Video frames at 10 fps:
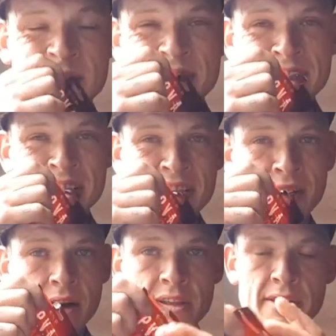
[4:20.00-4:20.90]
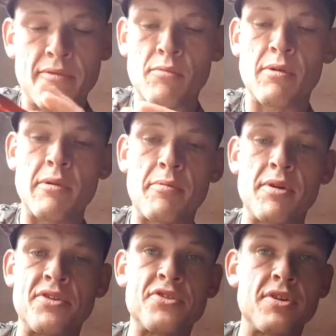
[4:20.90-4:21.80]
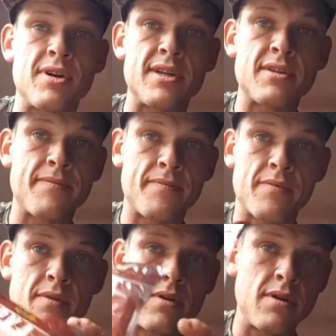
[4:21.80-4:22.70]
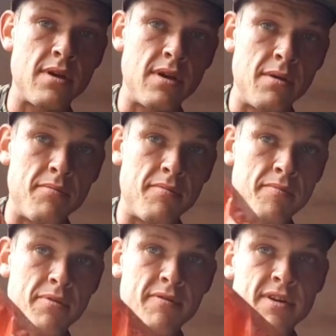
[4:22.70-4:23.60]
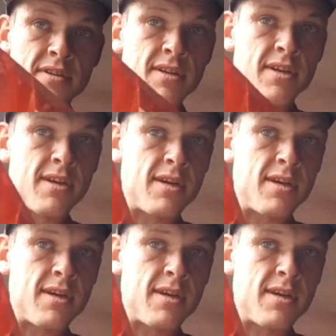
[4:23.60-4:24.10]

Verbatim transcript: We fish slightly different what we put inside, but these are the